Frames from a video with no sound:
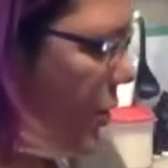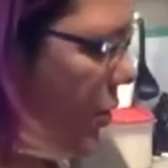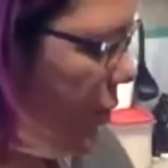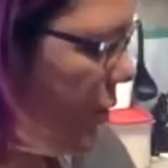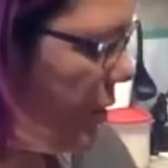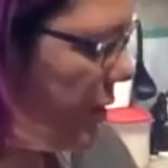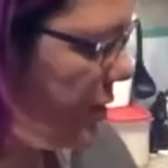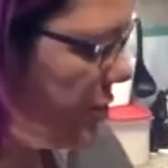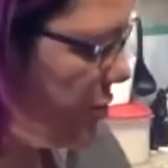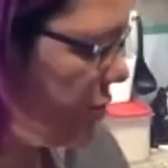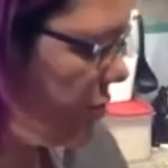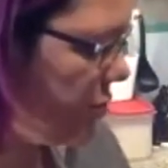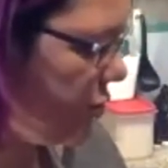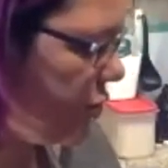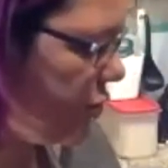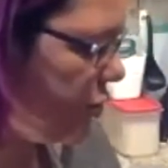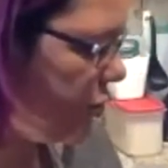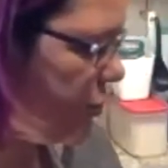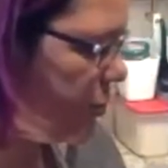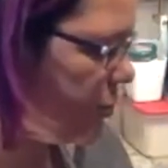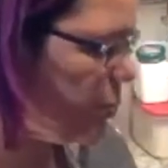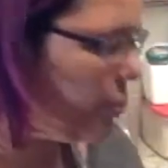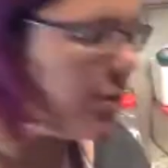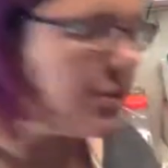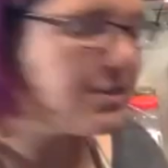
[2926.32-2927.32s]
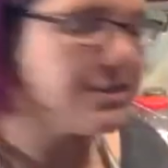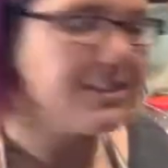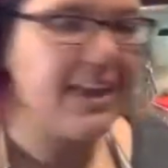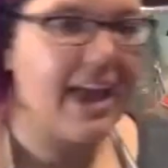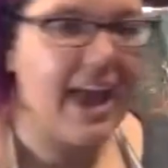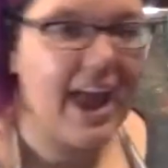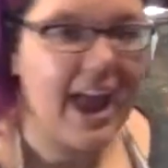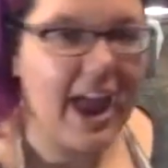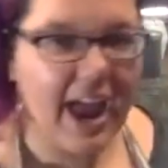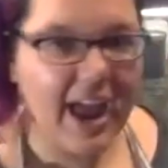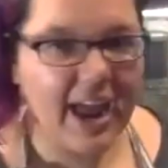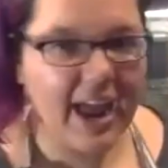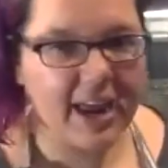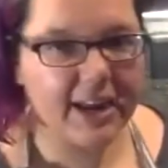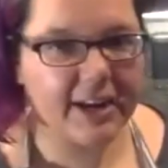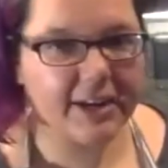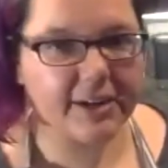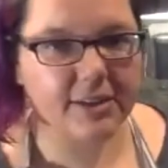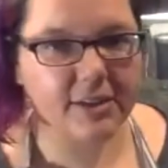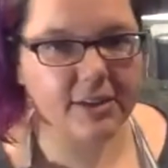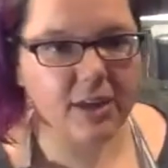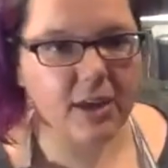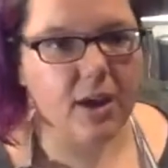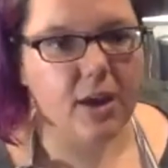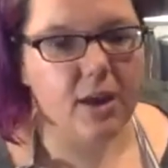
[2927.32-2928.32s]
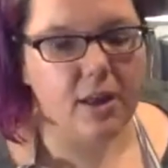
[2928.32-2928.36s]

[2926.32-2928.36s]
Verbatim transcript: going to pretend